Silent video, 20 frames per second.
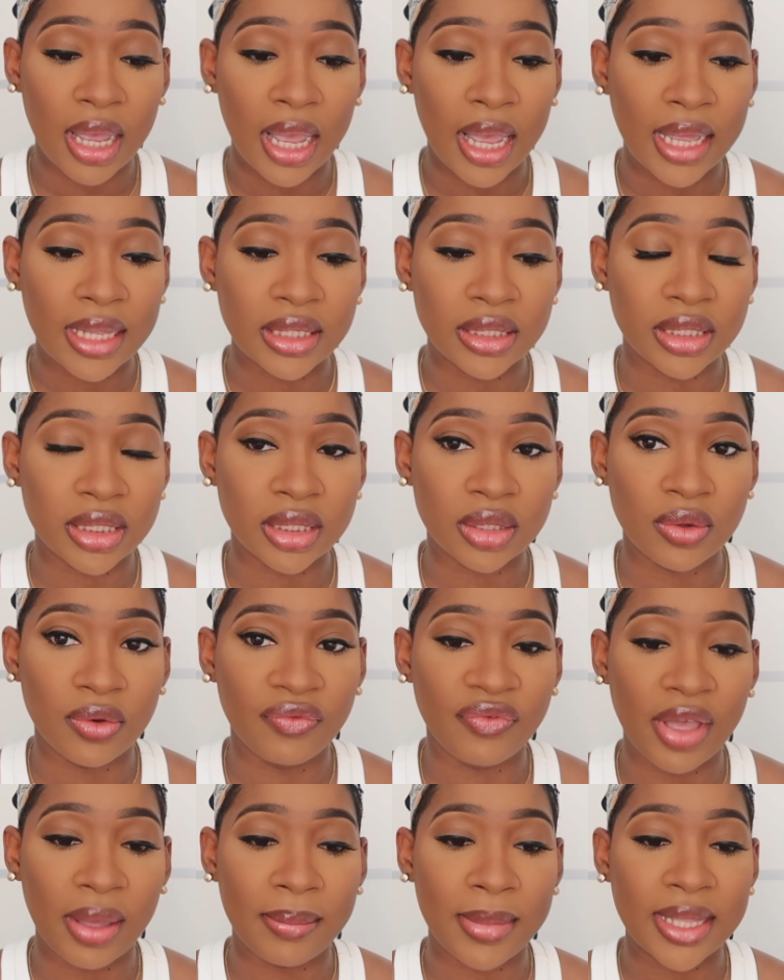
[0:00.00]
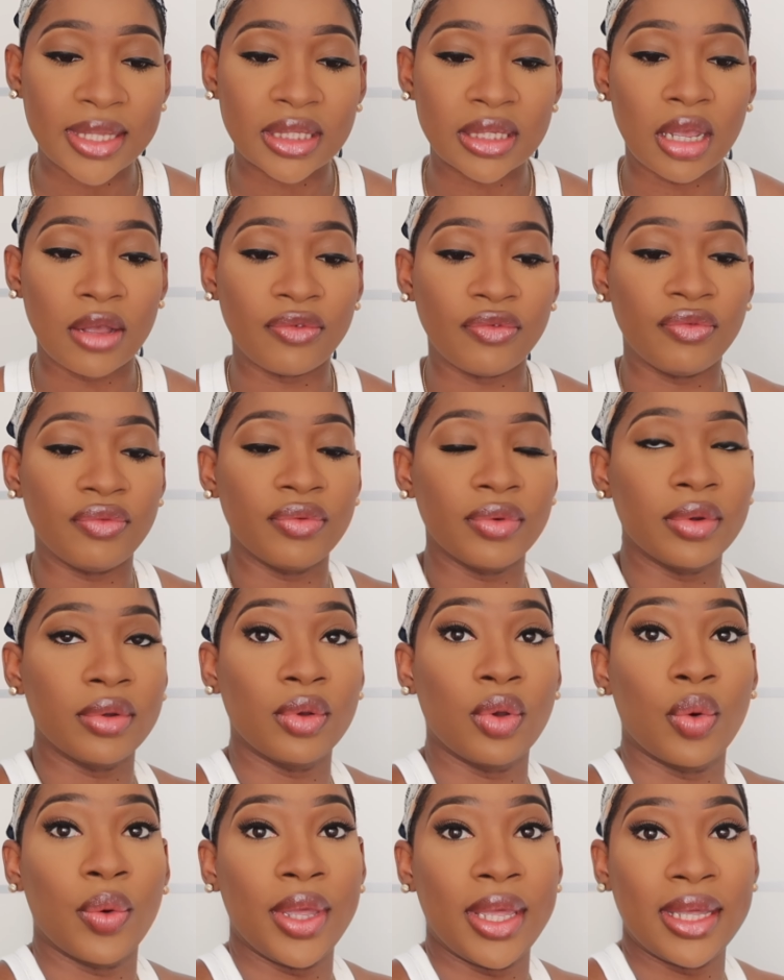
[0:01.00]
I just don't find myself
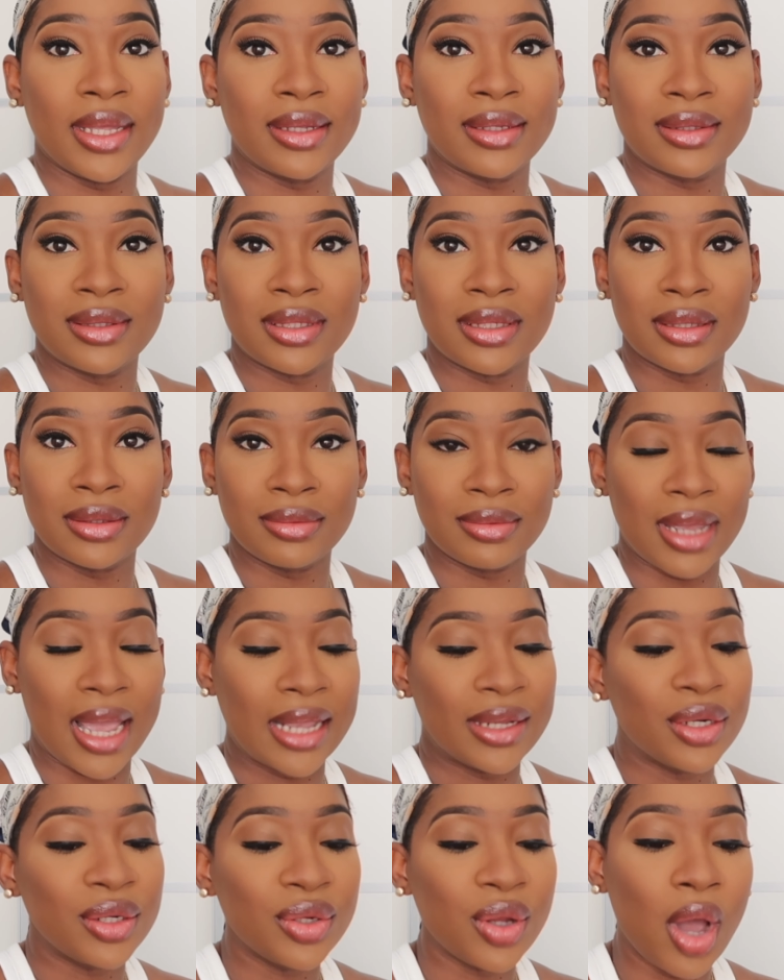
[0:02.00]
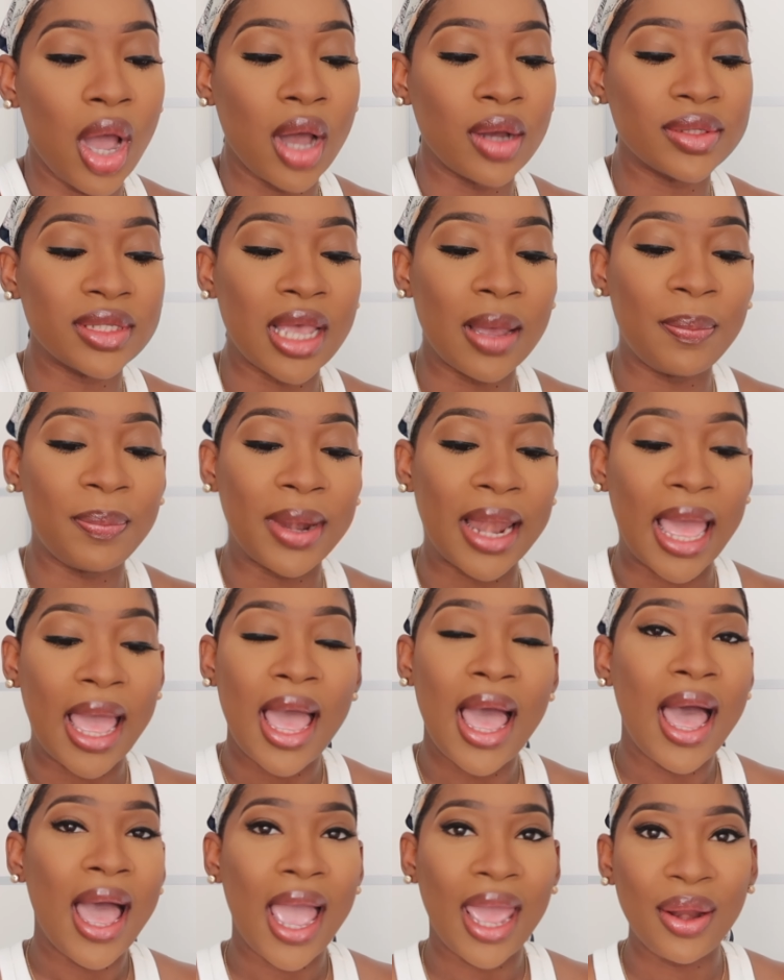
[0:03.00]
going to, I don't know how to apply,
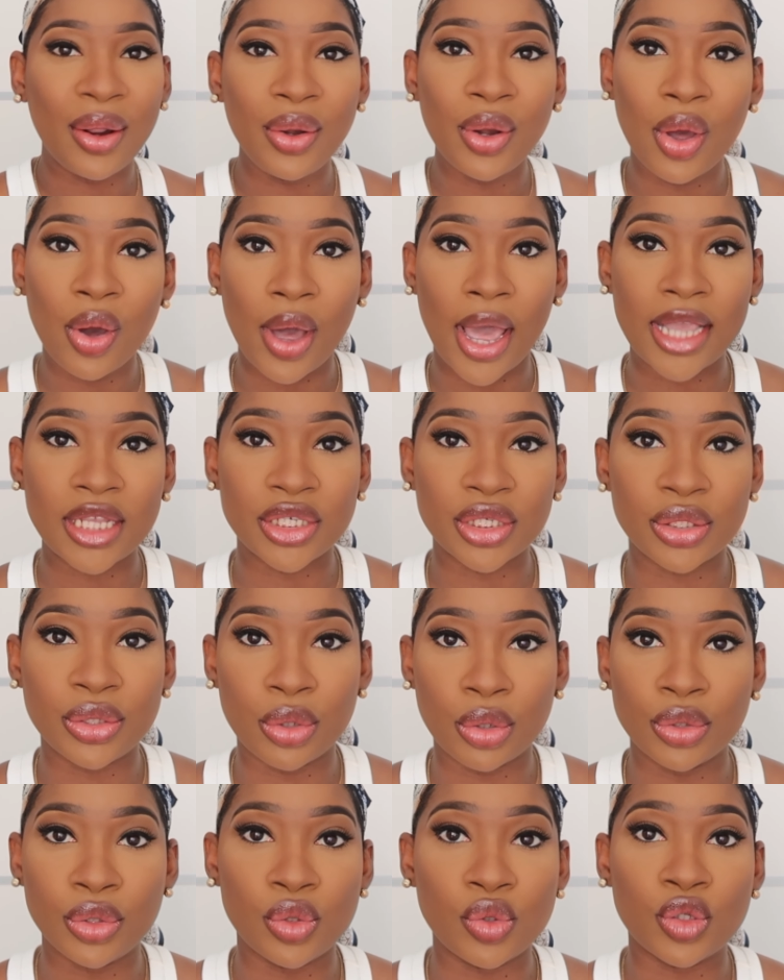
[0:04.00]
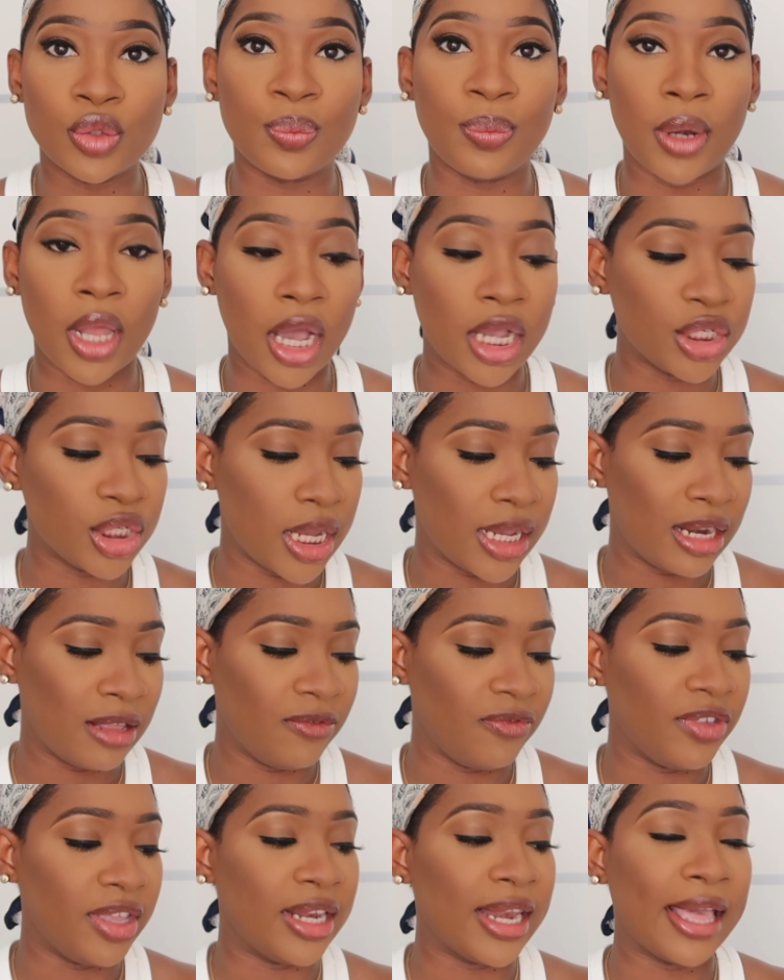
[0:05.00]
I don't know, I just don't use blush, and
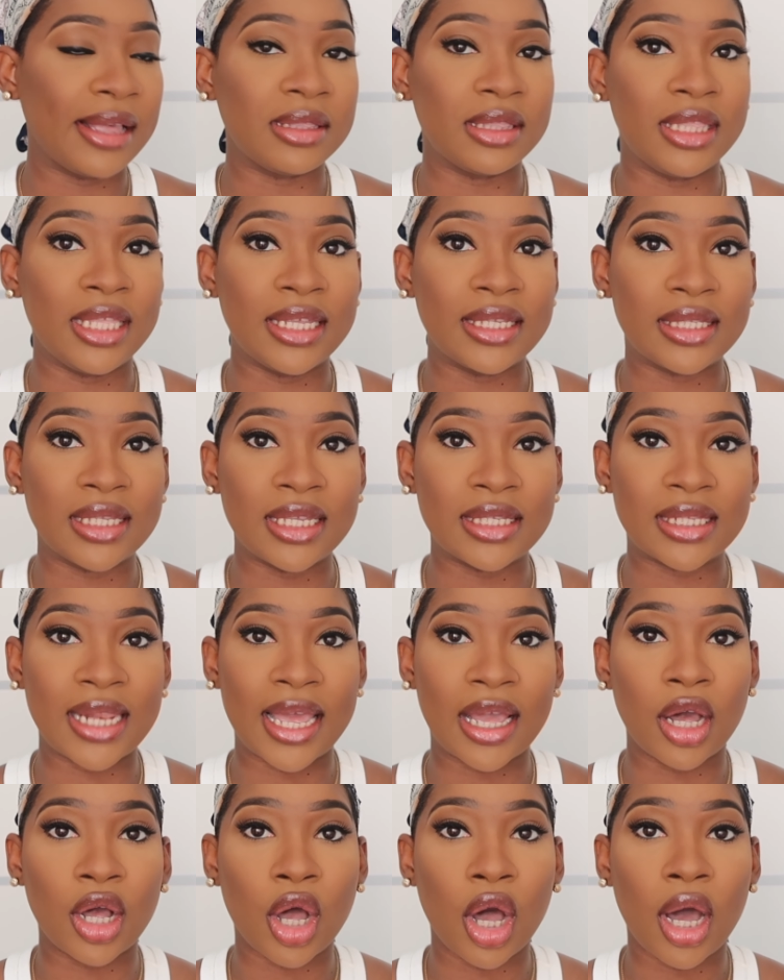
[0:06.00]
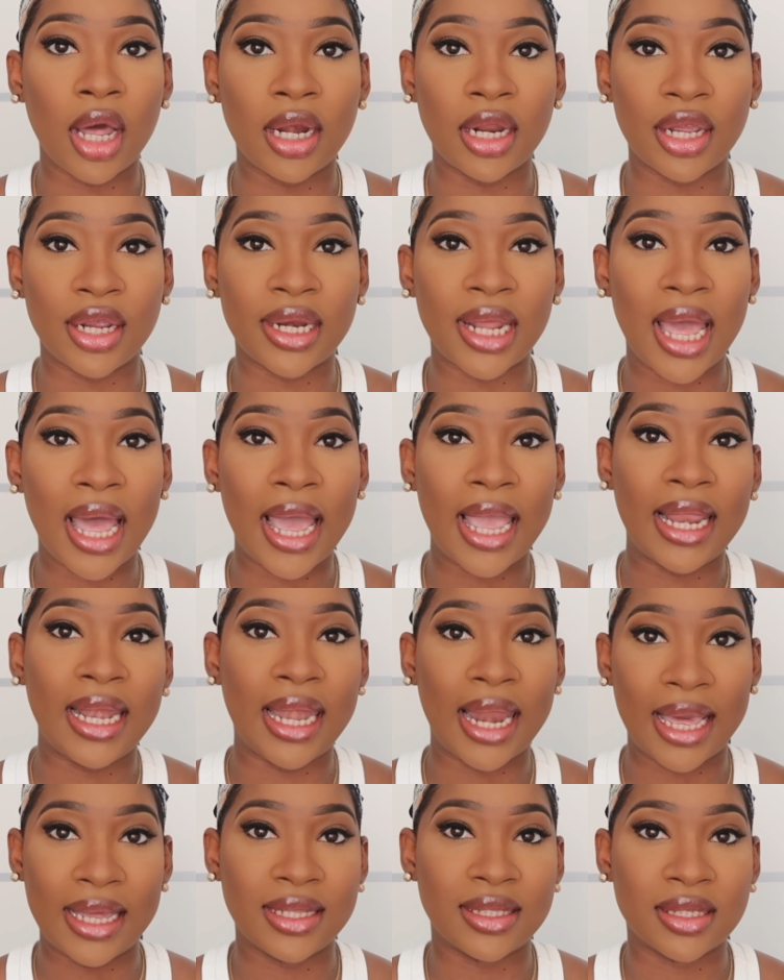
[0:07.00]
I feel like this is like a colored
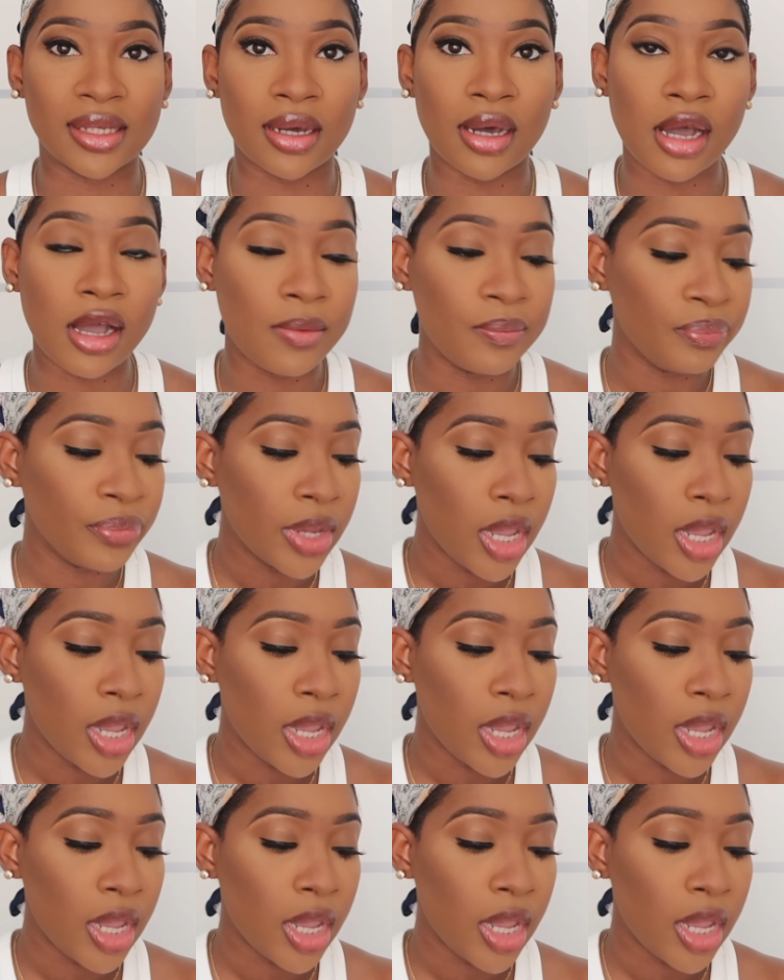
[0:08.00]
highlighter.